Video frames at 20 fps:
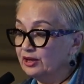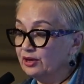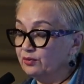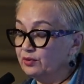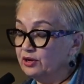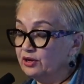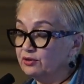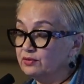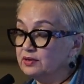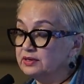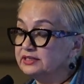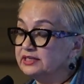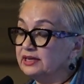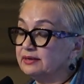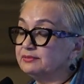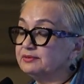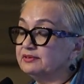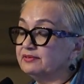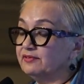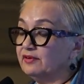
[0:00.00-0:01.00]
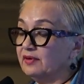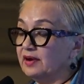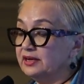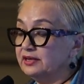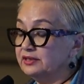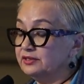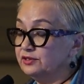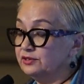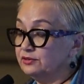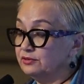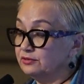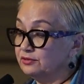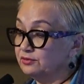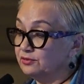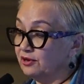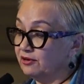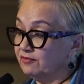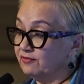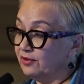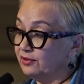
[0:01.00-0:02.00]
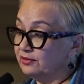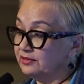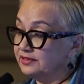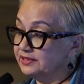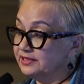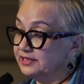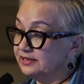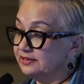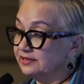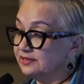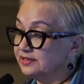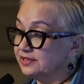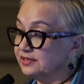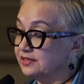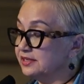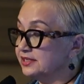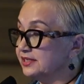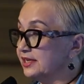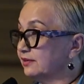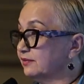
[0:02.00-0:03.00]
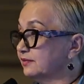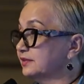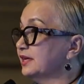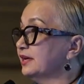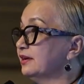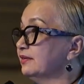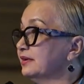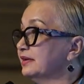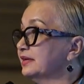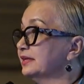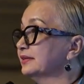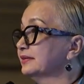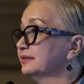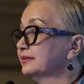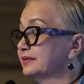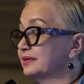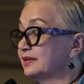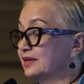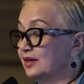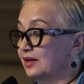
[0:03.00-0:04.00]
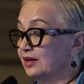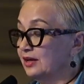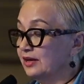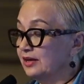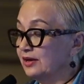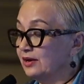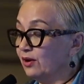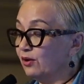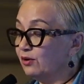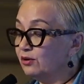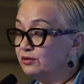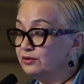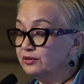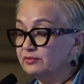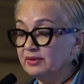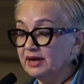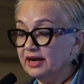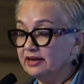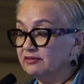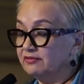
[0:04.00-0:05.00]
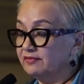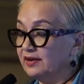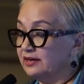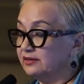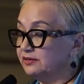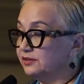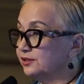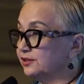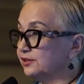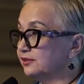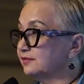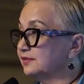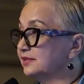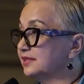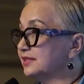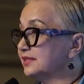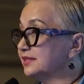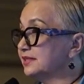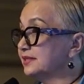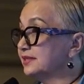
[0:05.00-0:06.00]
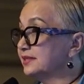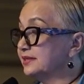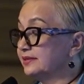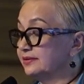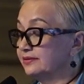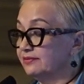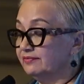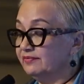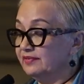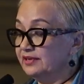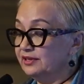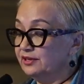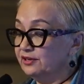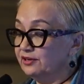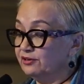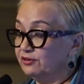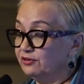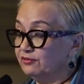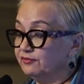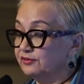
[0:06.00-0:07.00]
We owe a debt of gratitude to our volunteers in the Secretariat, all the back-of-house services, video,